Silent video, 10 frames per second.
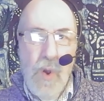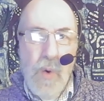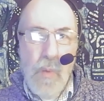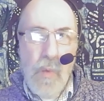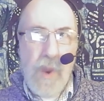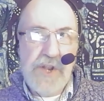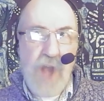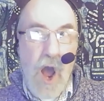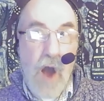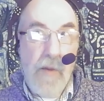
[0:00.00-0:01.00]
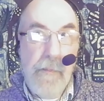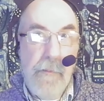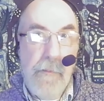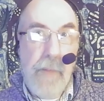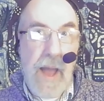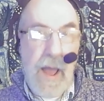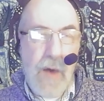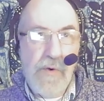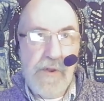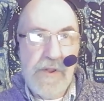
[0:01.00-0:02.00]
which are
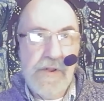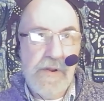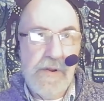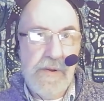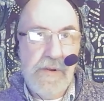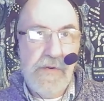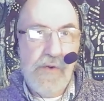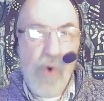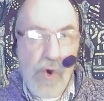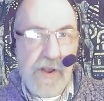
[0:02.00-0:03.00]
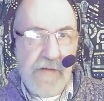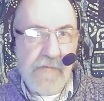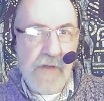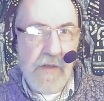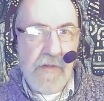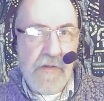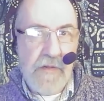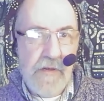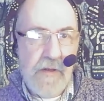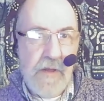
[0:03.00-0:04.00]
about talkativeness
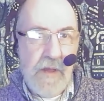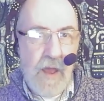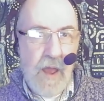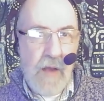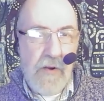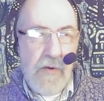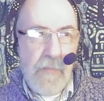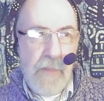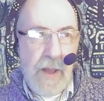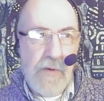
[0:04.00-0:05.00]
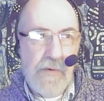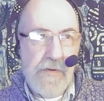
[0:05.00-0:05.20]
and are about